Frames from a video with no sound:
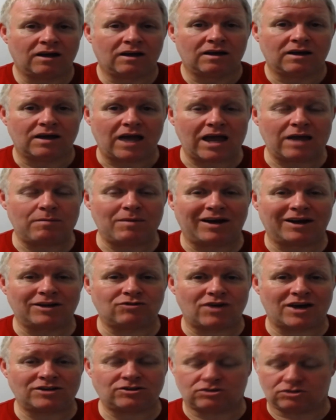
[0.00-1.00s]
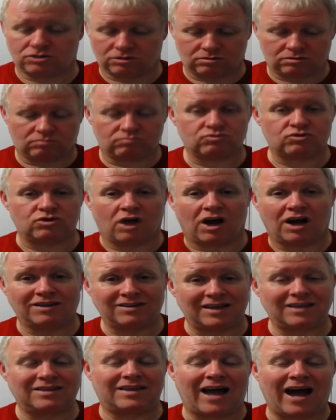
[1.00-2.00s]
email address. So I
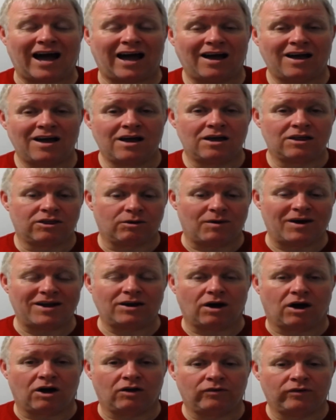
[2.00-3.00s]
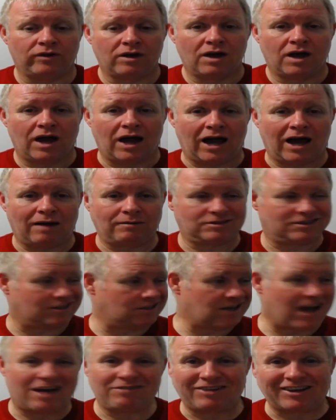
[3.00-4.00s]
did that. They went on. I said,
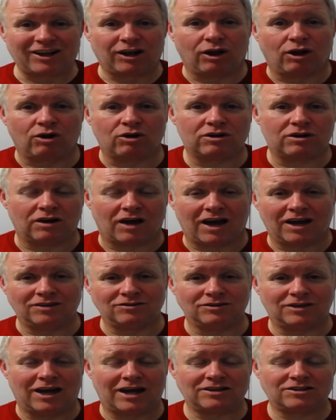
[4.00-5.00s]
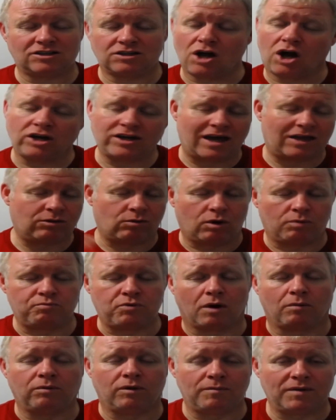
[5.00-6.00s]
yeah, I've had a look, and yeah, I said, oh yeah, there were a
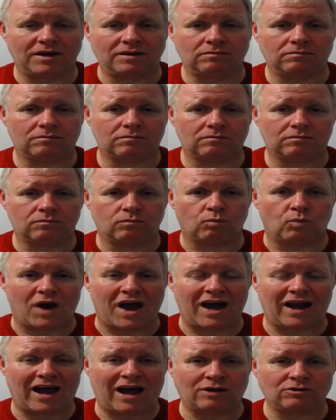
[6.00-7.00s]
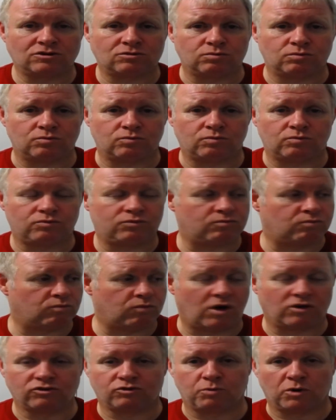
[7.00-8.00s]
problem in warehouse,
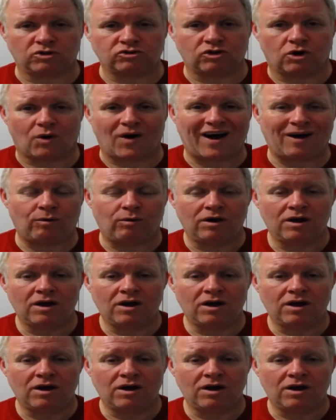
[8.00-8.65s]
wasn't supposed to go out.